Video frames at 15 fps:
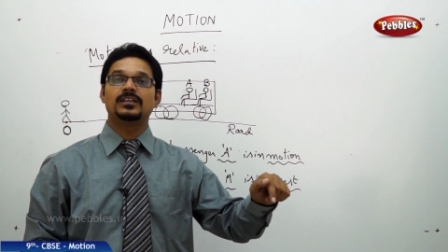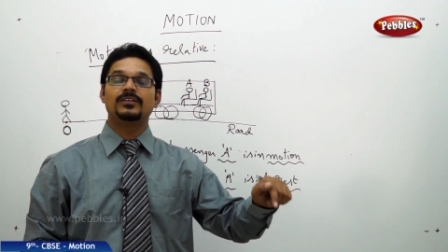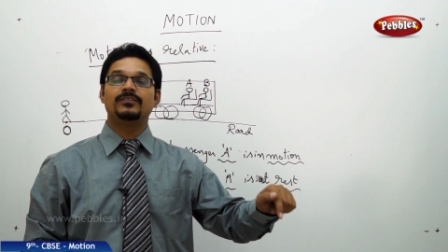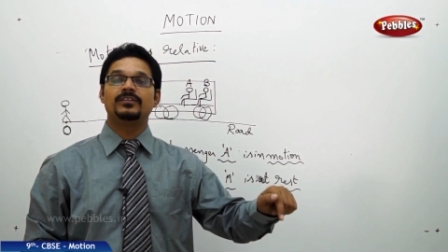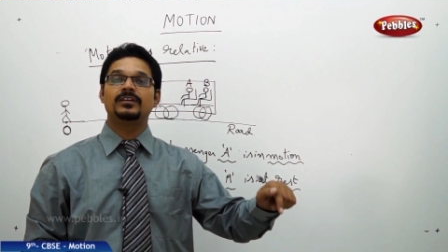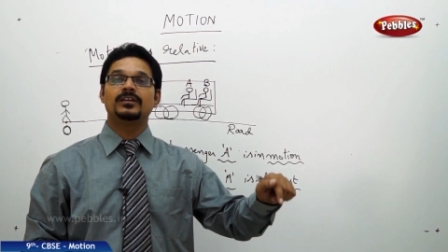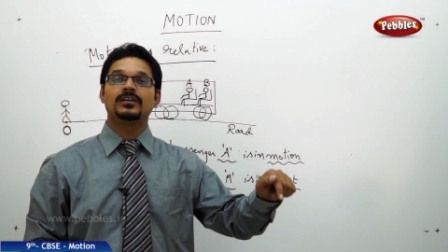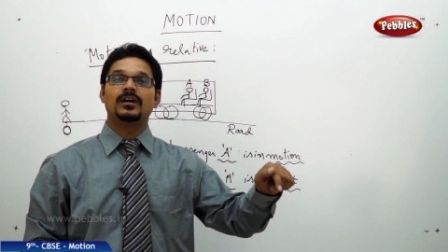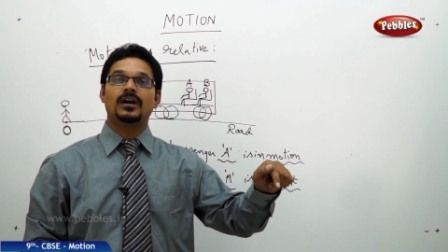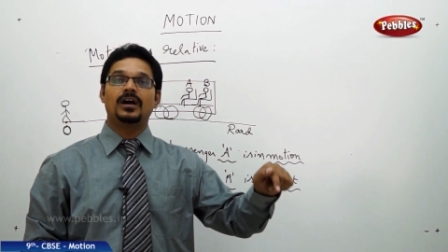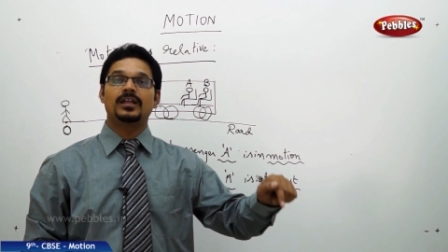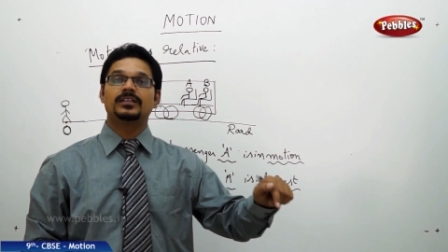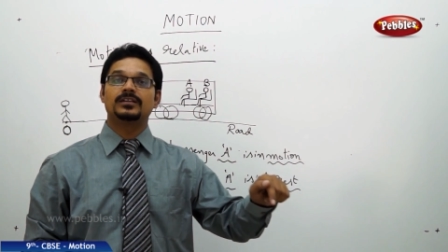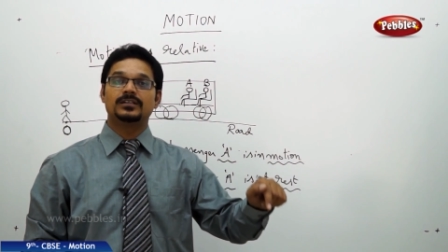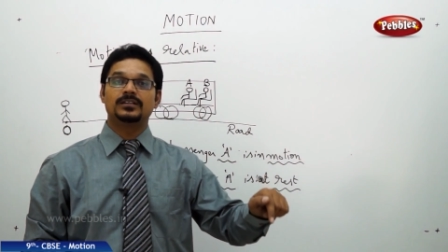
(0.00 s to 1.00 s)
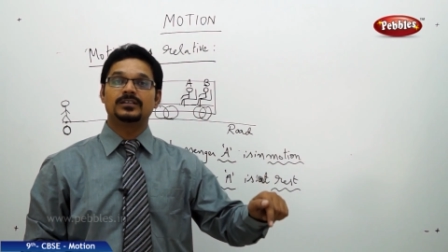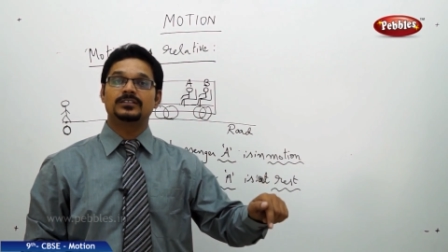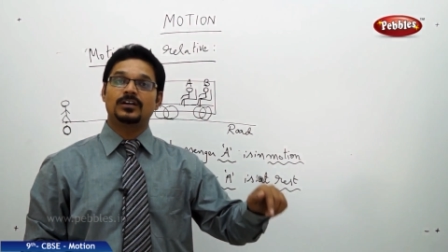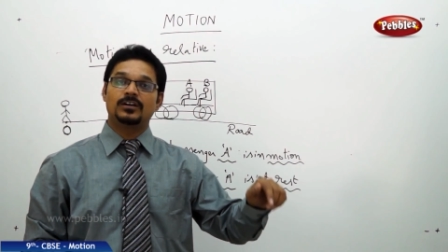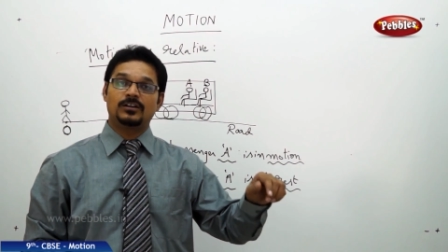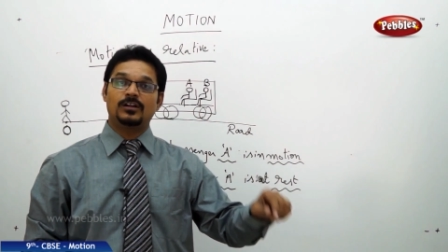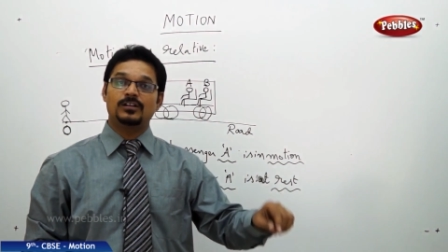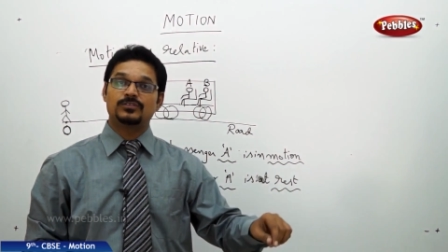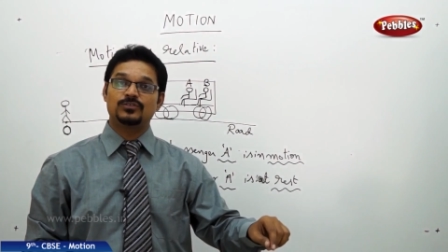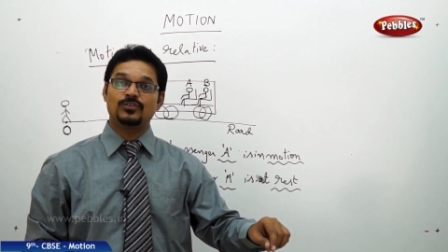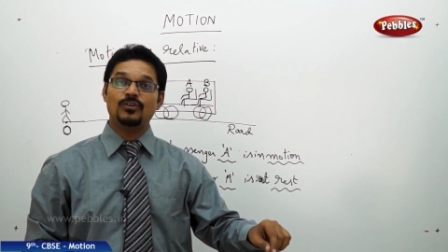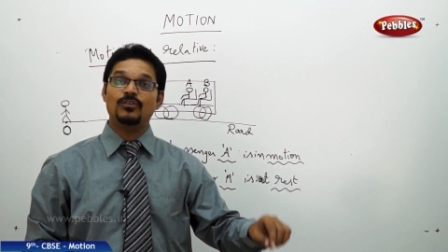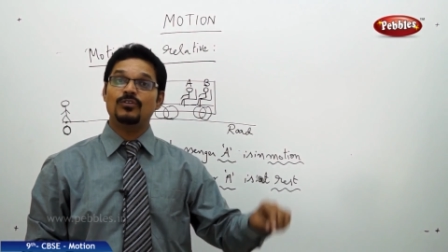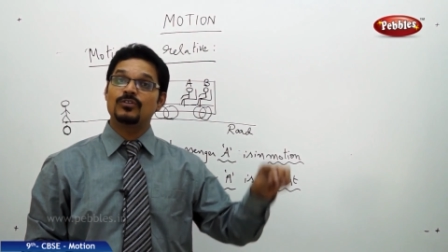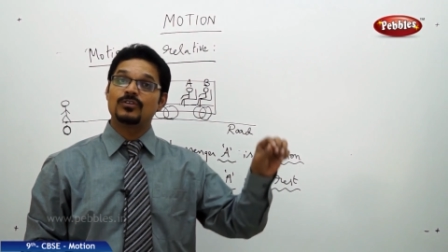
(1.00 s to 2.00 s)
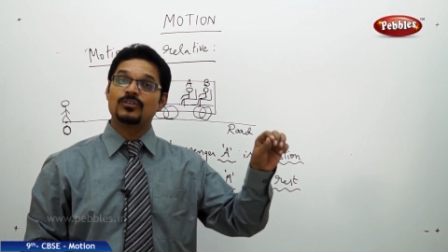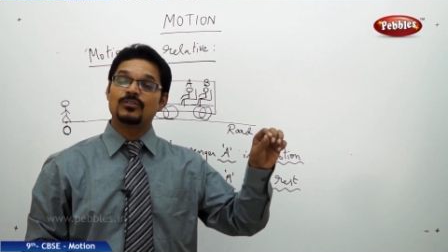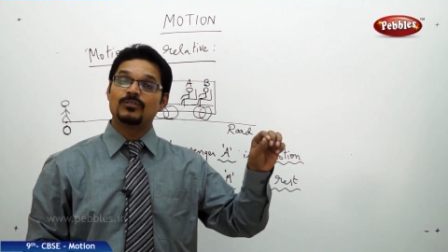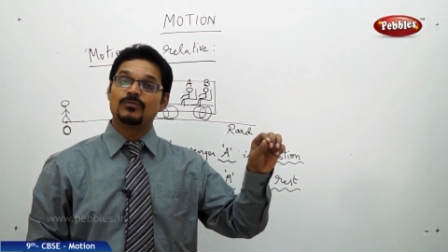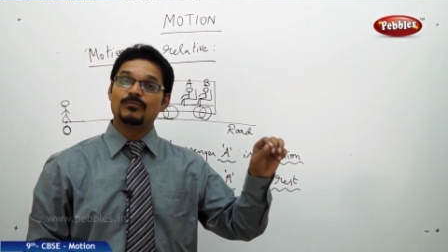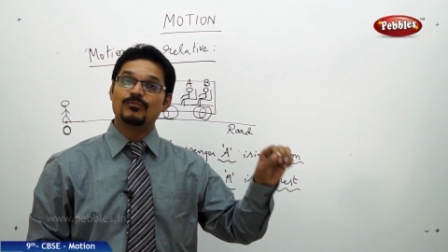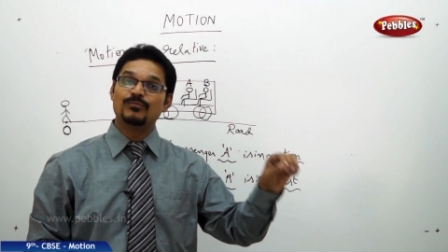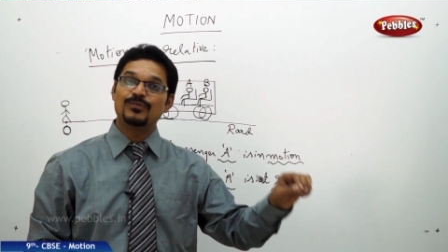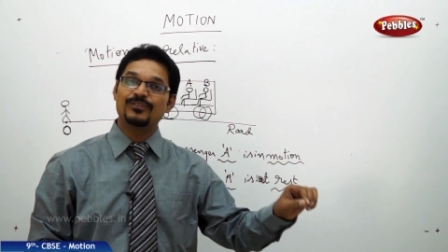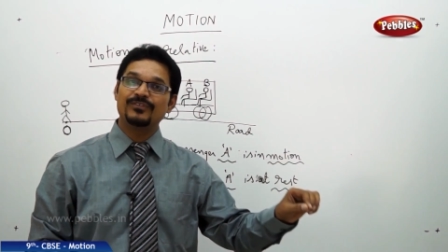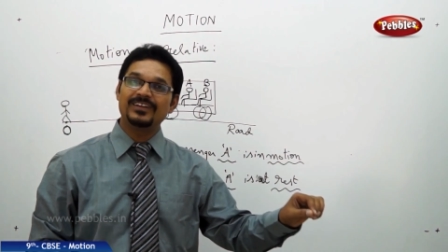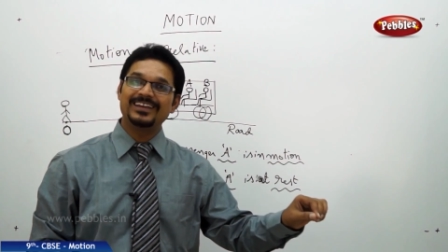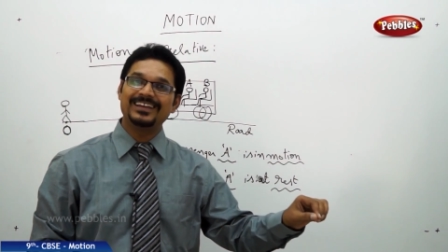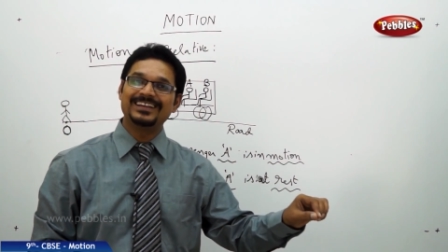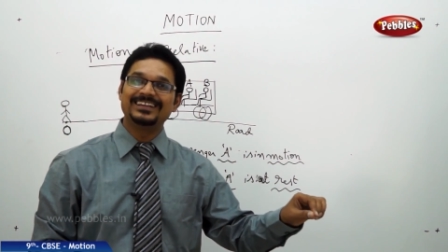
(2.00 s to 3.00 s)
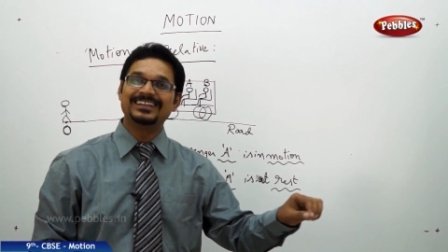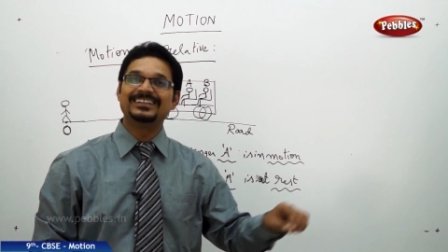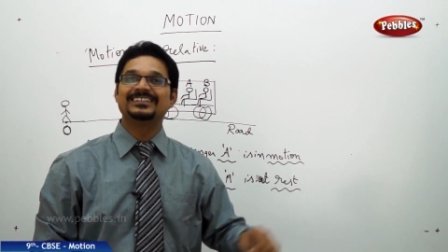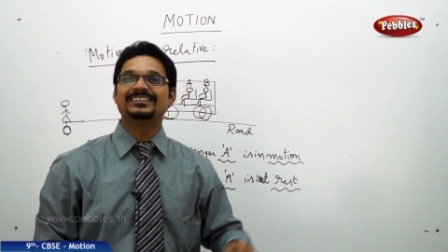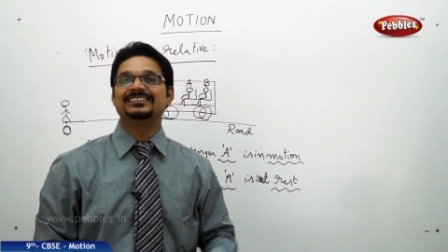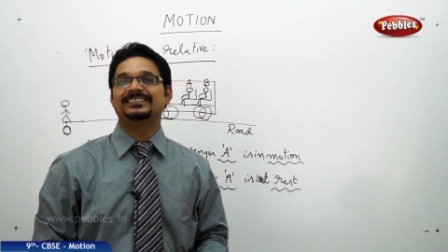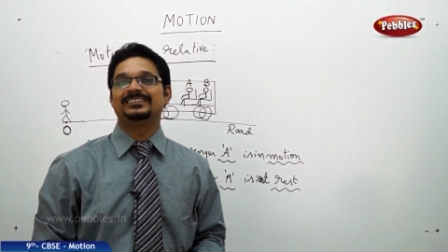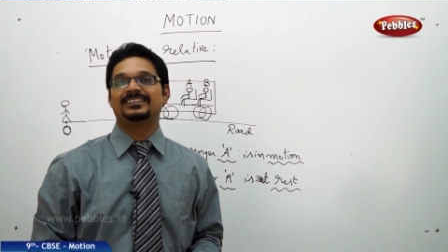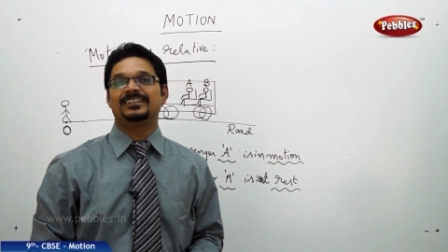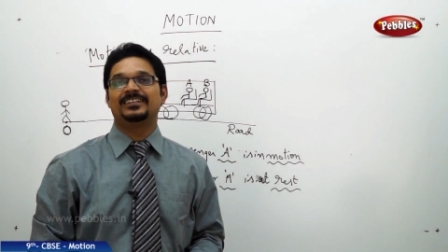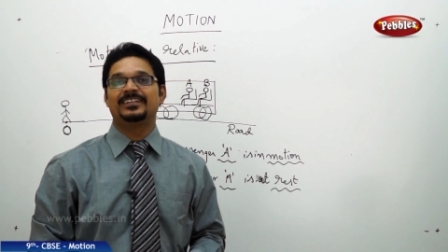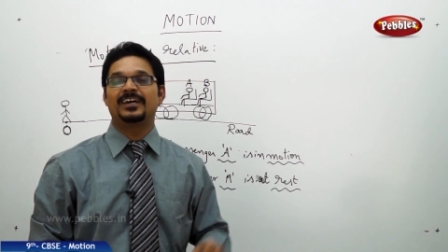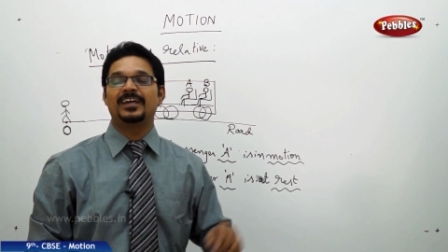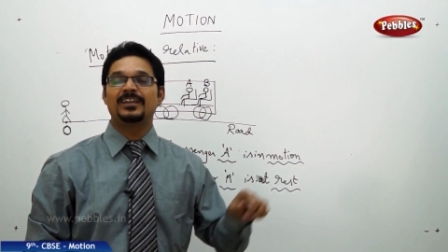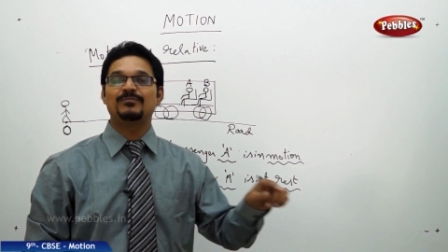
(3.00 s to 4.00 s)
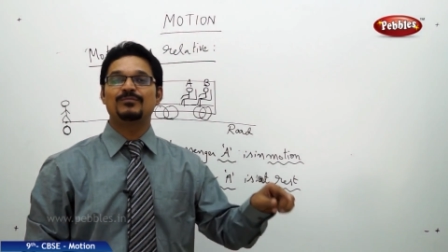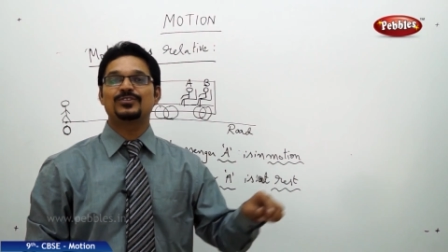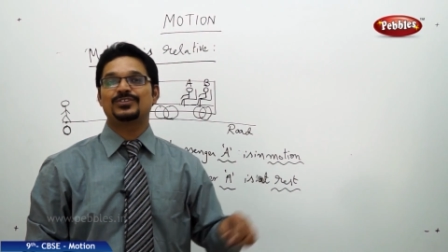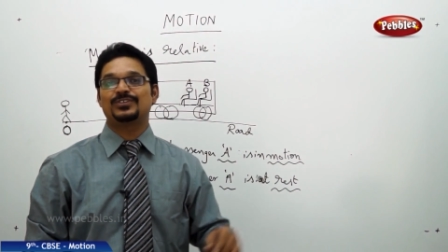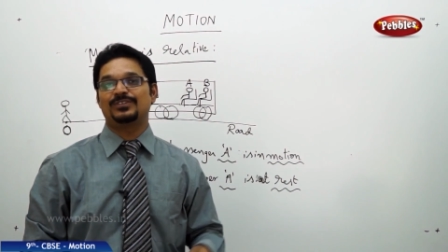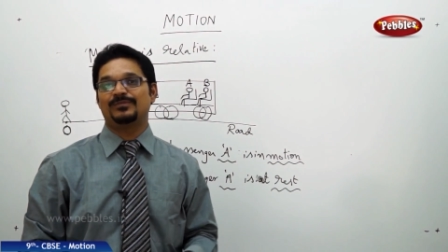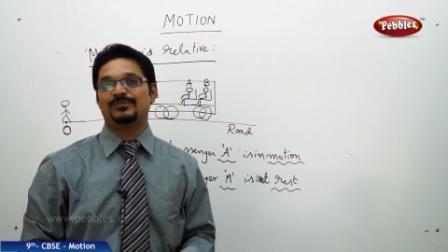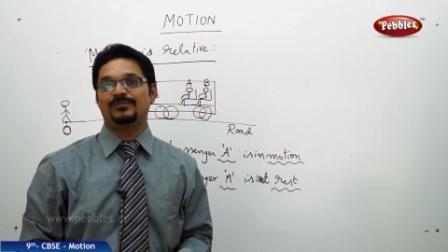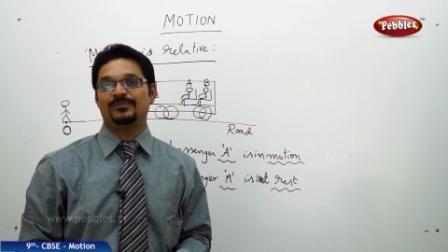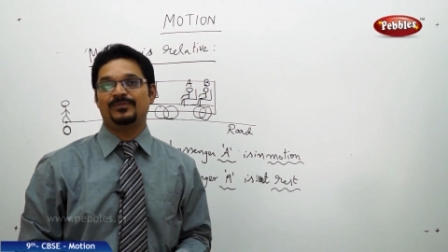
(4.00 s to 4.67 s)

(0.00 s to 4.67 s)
living on the earth are also moving. They are in motion.